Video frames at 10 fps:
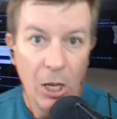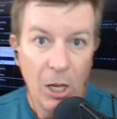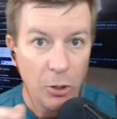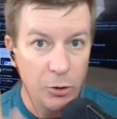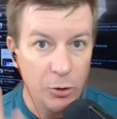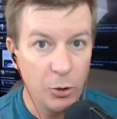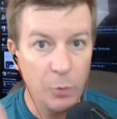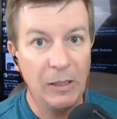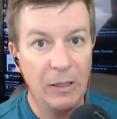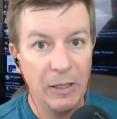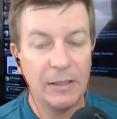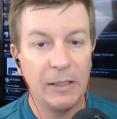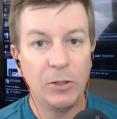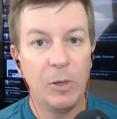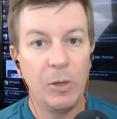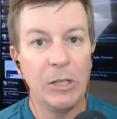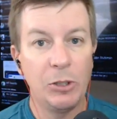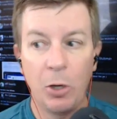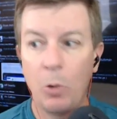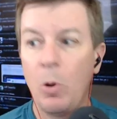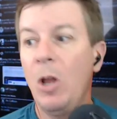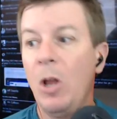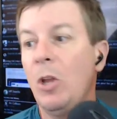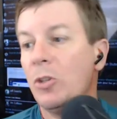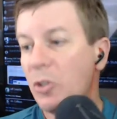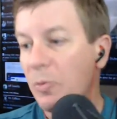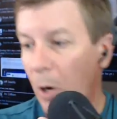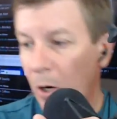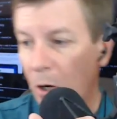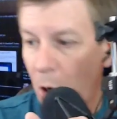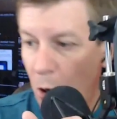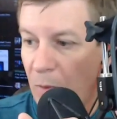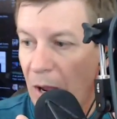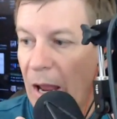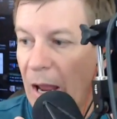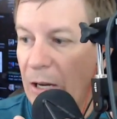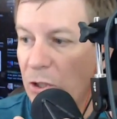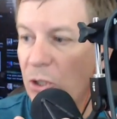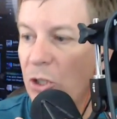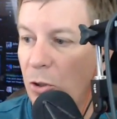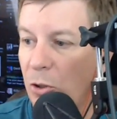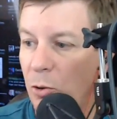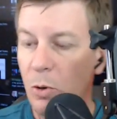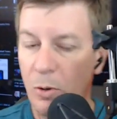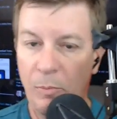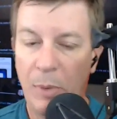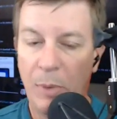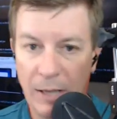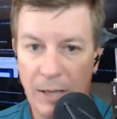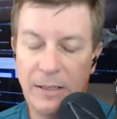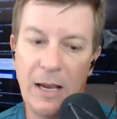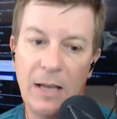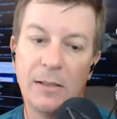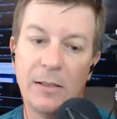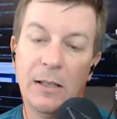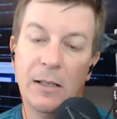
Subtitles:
you should be listening to his show, Smart Home HQ podcast.